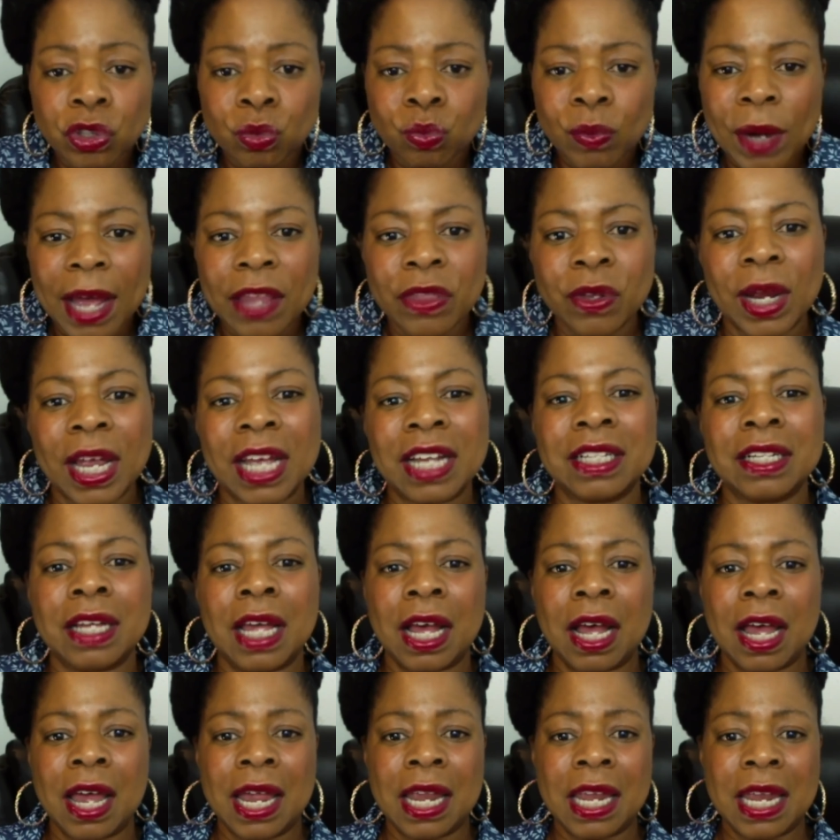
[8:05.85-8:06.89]
rather,
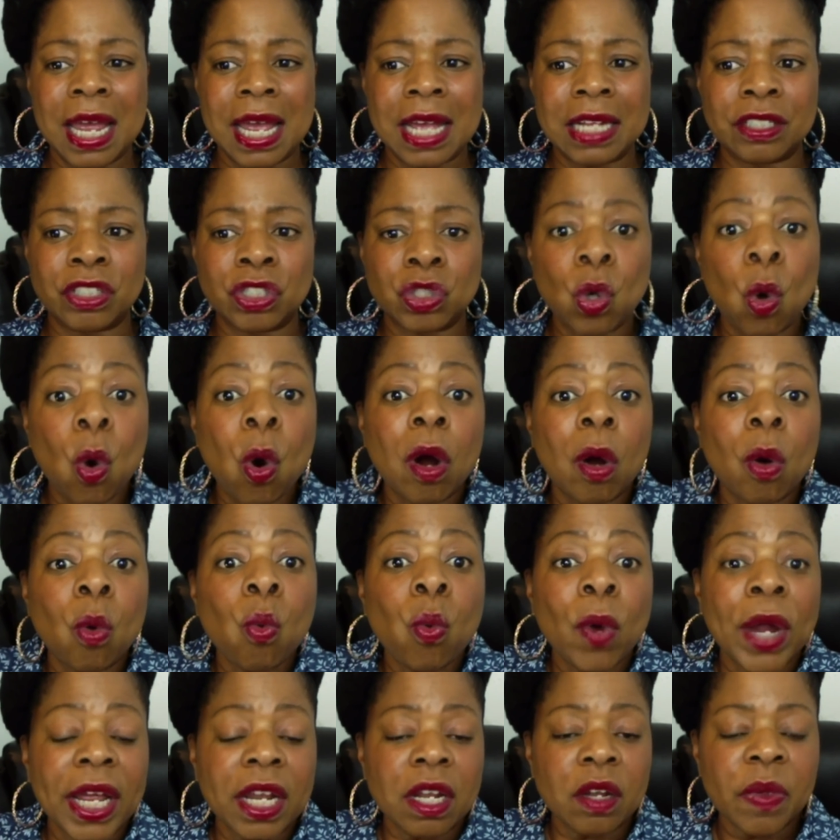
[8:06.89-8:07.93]
and score a
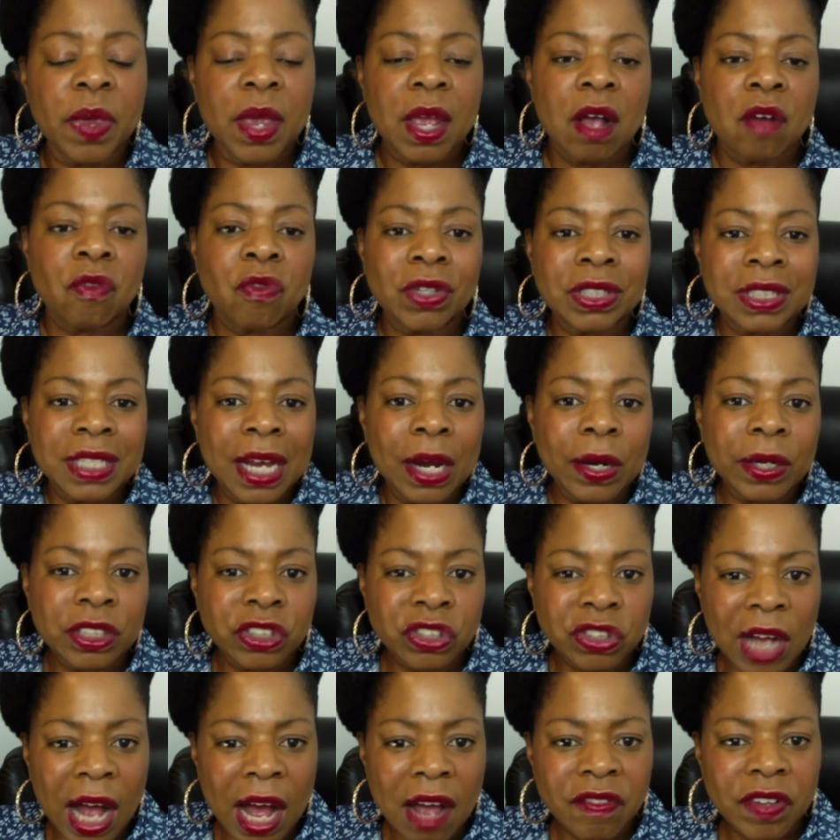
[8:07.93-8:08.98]
win for Derek
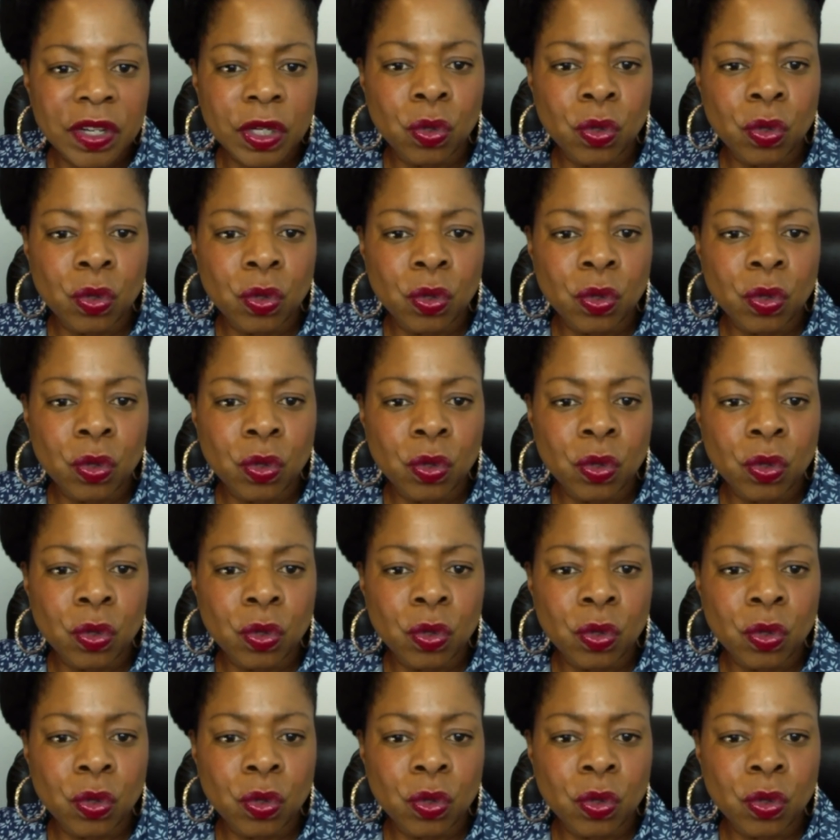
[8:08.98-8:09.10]
Chauvin,